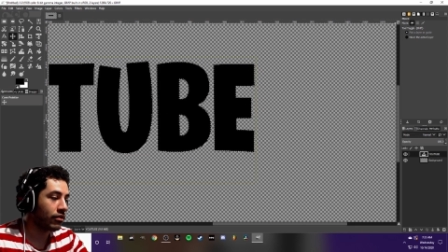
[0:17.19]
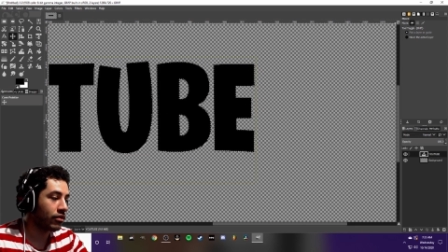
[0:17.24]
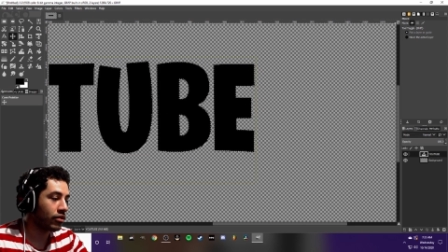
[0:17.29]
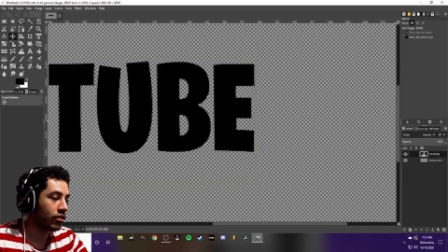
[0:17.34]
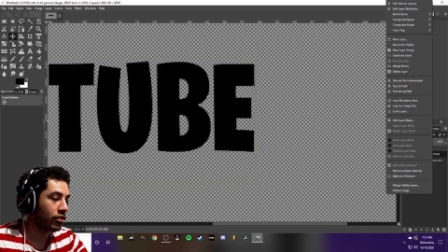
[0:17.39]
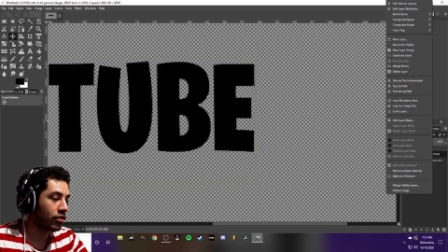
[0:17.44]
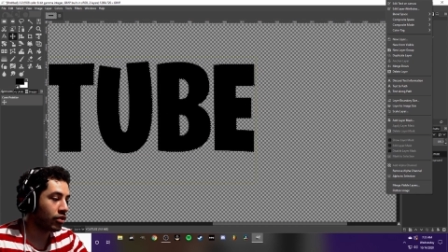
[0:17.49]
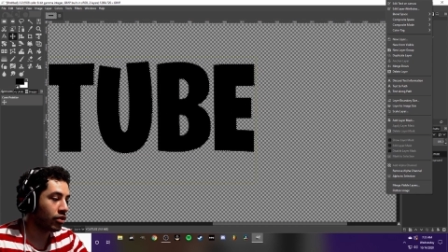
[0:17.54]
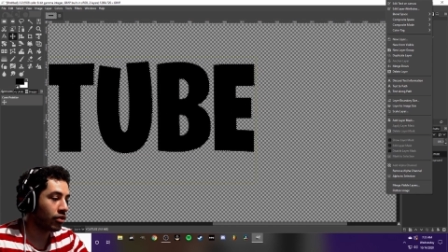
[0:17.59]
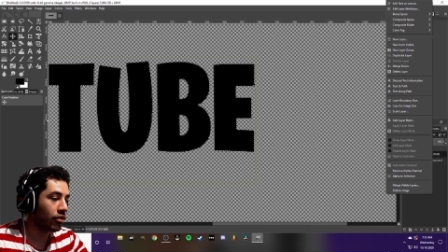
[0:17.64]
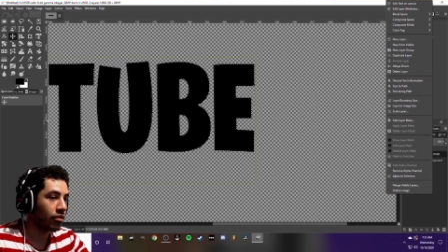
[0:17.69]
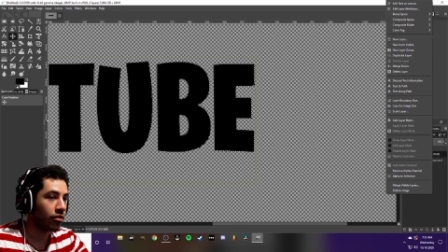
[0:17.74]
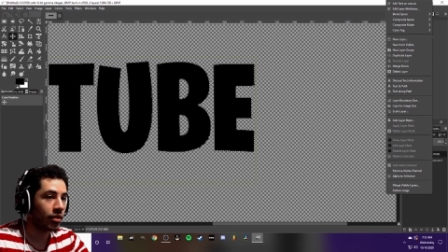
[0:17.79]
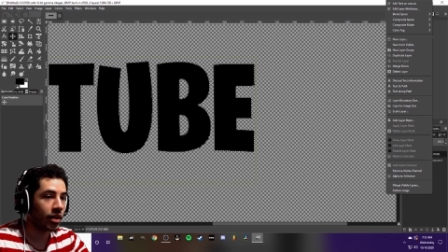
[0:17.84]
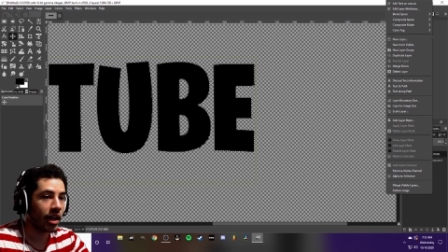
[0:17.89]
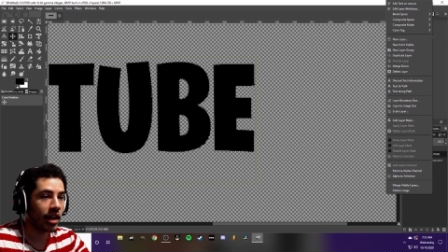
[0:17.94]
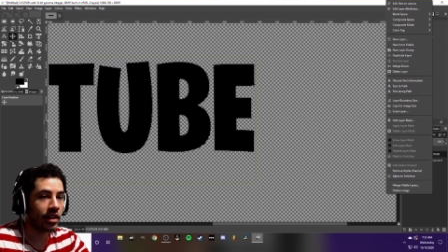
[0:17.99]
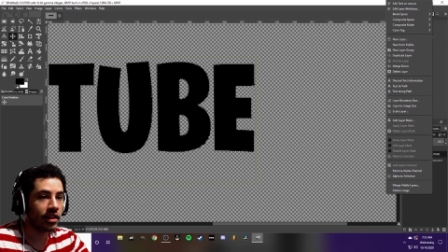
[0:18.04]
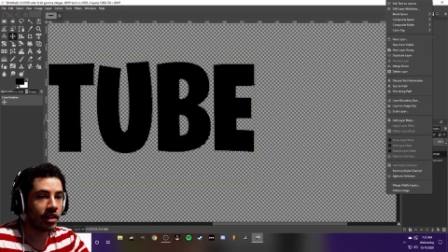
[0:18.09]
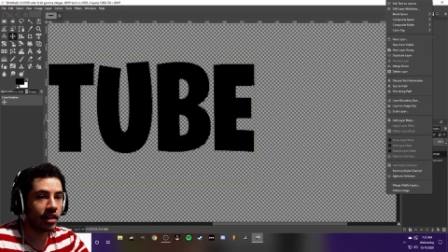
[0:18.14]
So what
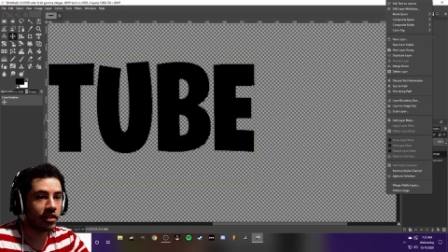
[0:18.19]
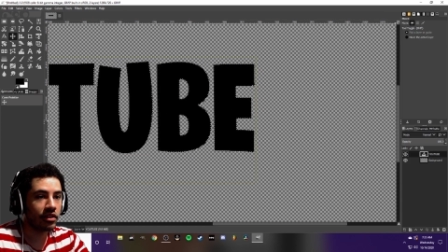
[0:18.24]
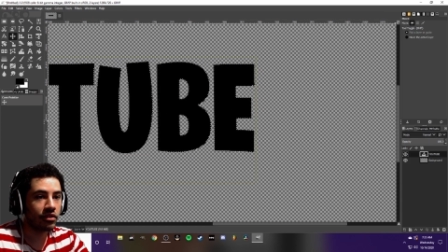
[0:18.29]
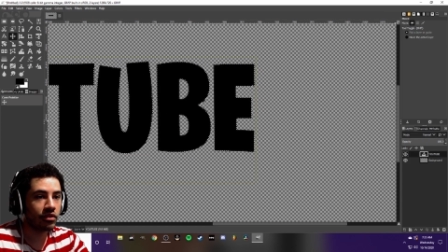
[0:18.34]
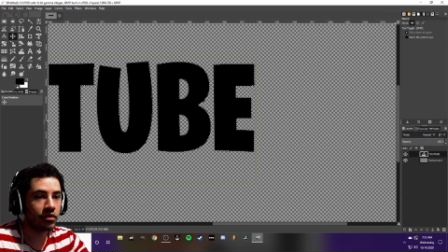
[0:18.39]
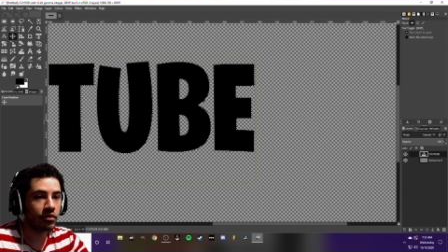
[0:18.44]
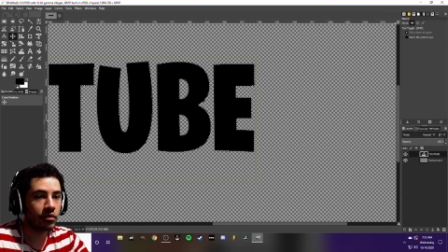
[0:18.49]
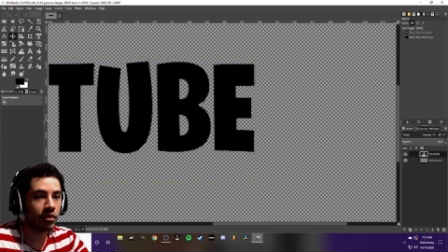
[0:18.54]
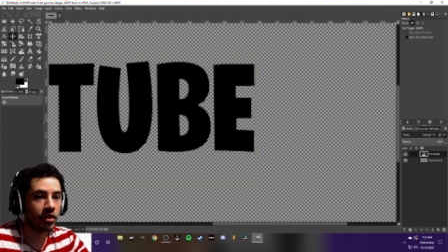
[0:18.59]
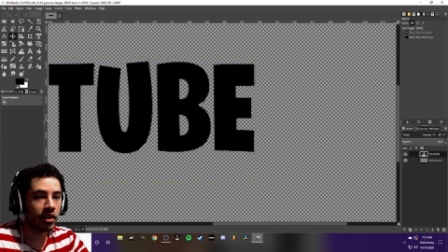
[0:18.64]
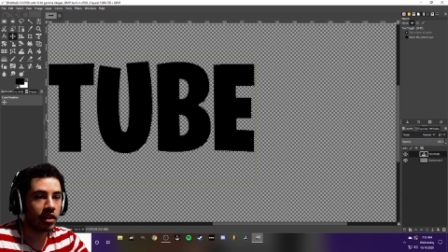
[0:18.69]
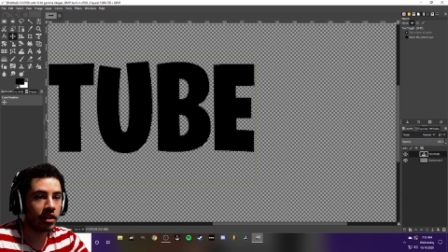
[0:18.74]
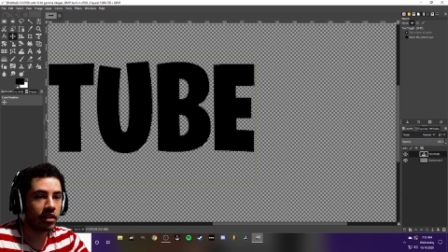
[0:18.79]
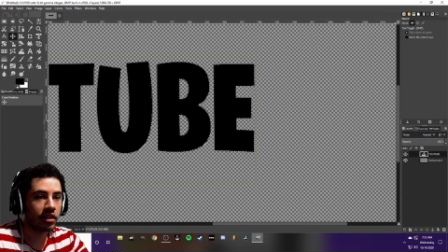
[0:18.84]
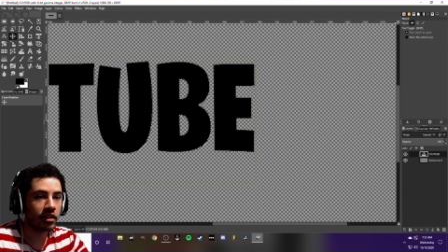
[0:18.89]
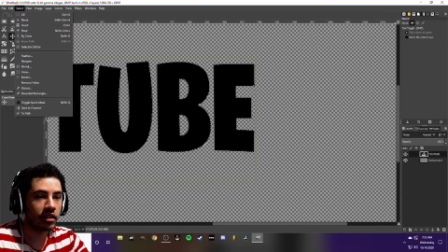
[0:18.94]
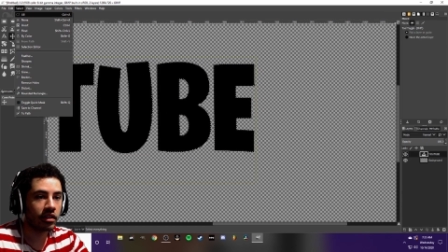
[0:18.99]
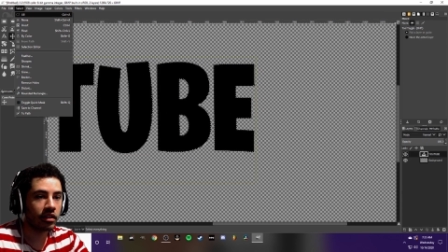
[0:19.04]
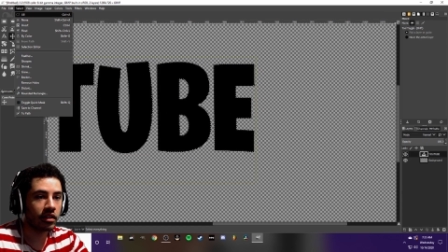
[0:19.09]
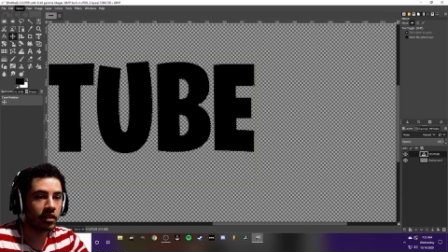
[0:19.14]
I tend to do with
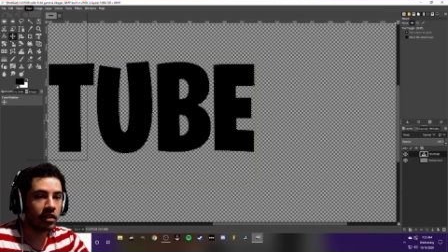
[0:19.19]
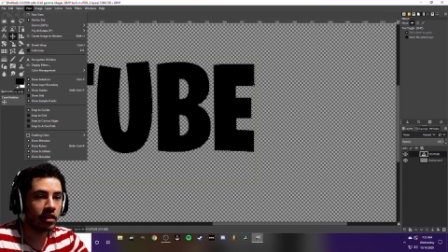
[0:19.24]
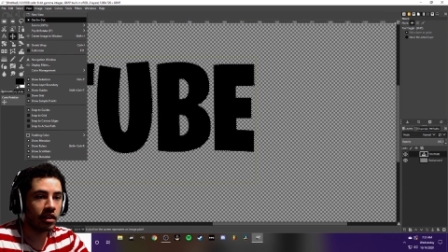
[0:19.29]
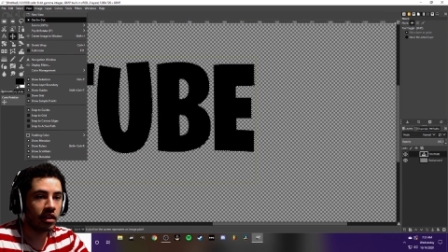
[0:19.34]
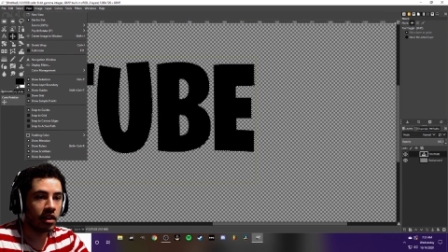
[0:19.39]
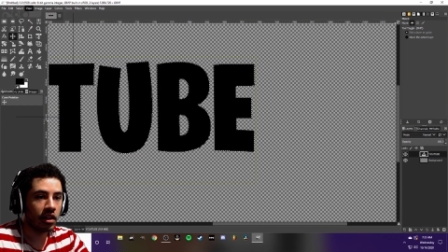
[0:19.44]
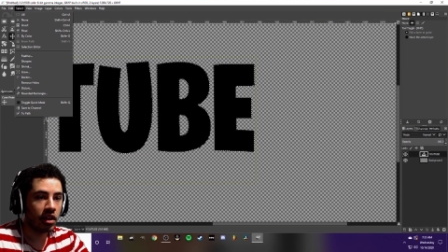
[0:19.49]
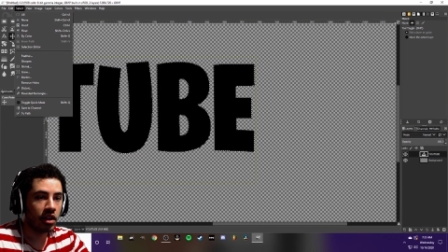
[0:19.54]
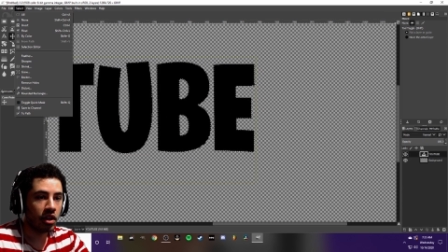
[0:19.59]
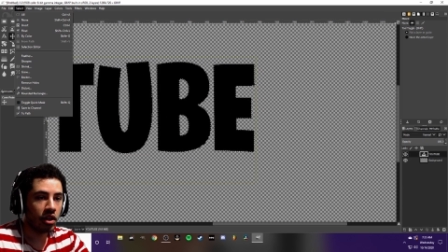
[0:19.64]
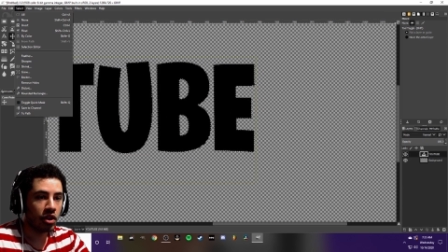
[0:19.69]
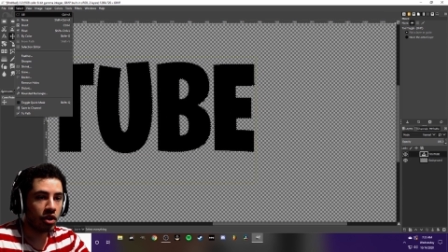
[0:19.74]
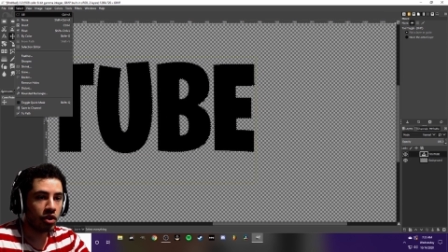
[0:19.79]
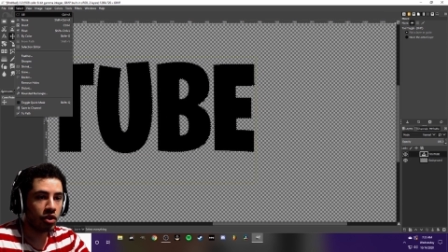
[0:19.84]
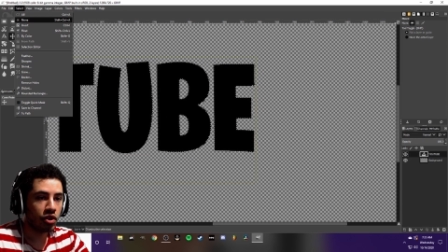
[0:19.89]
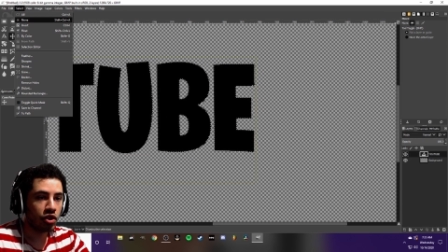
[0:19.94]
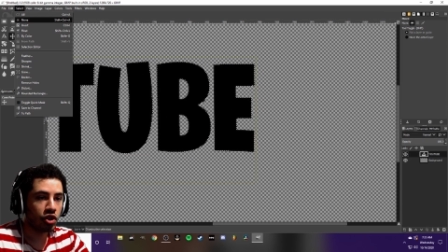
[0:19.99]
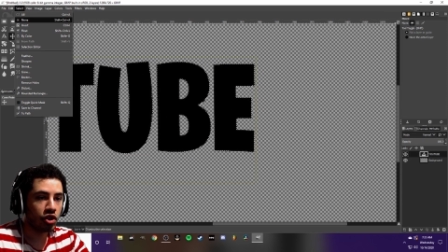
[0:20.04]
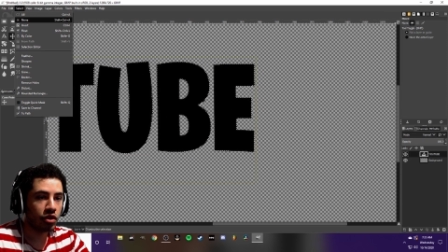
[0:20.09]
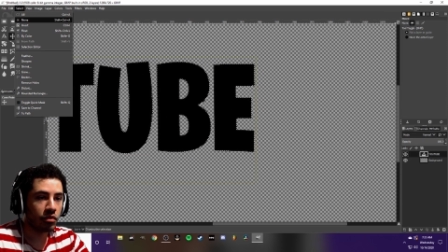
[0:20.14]
anything
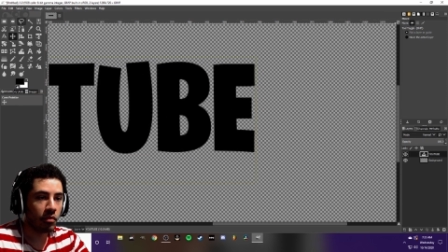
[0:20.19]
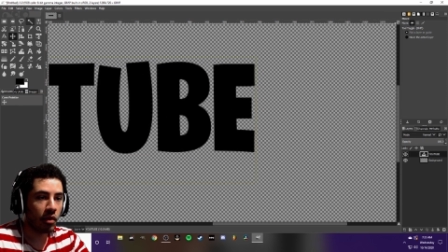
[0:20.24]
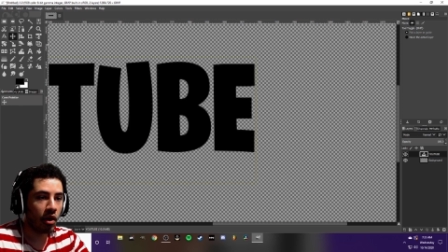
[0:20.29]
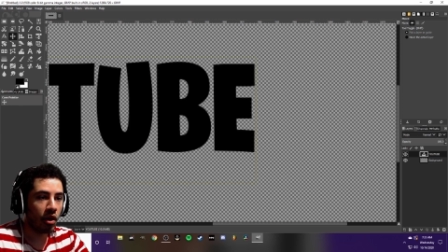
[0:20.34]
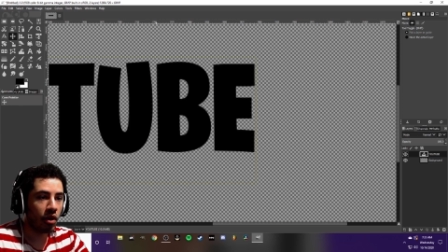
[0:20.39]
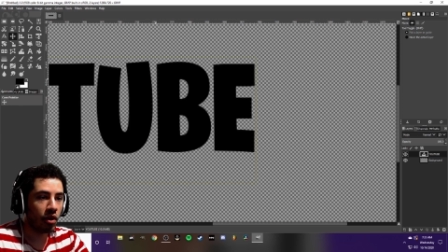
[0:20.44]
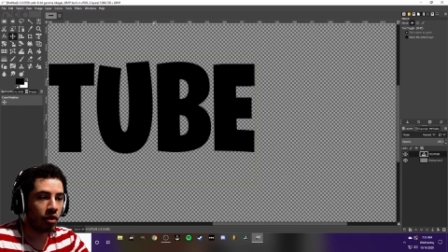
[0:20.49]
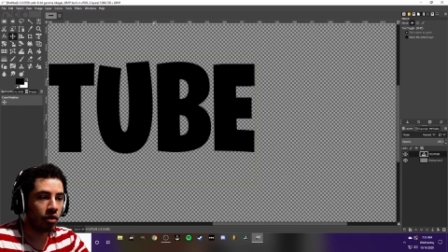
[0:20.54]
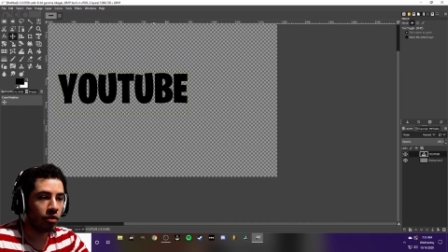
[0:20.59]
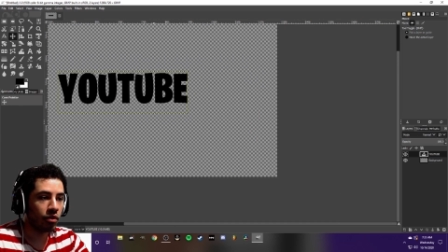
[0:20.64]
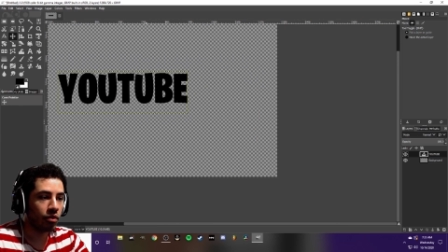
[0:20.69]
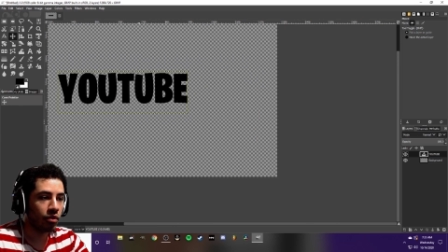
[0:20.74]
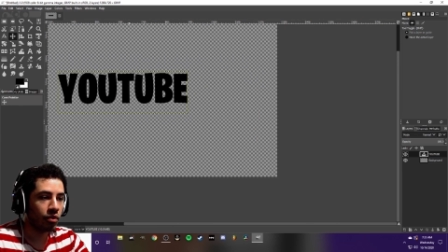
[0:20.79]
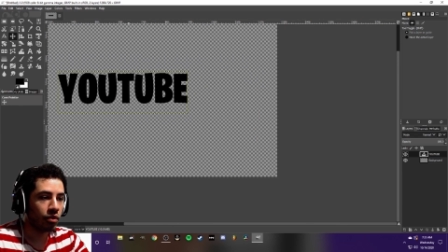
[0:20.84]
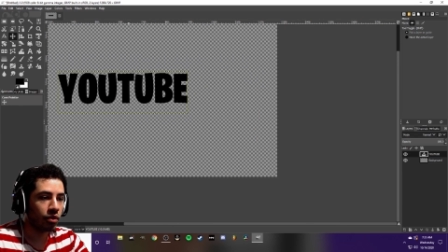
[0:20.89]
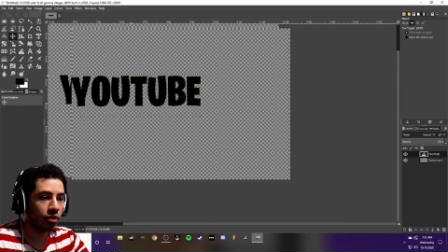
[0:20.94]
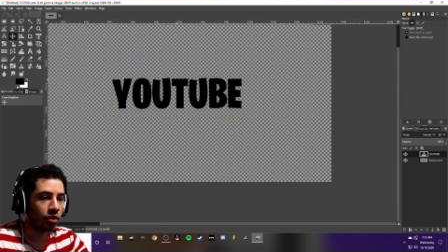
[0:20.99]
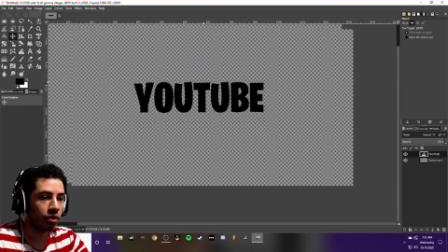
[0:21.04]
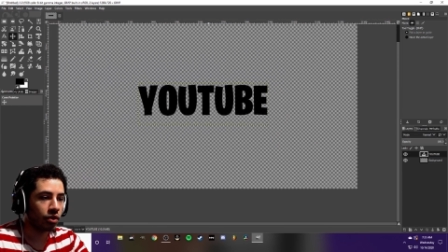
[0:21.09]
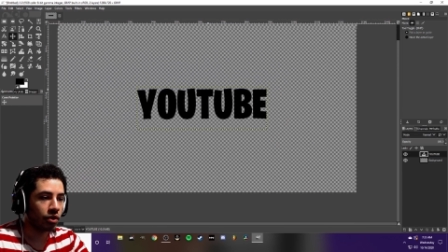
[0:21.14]
small
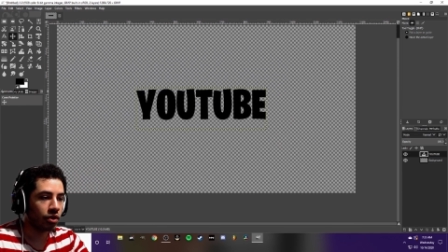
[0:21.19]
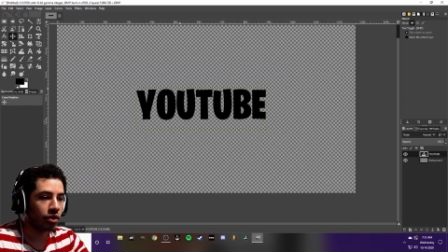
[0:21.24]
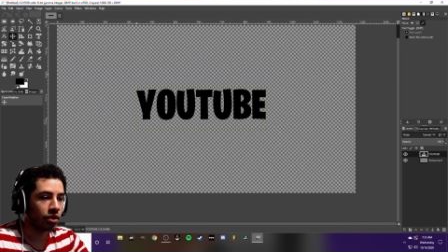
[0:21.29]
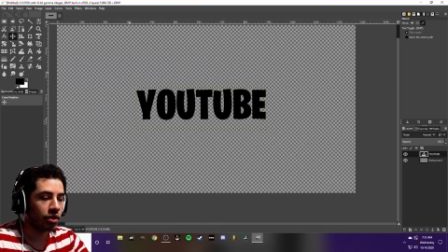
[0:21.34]
or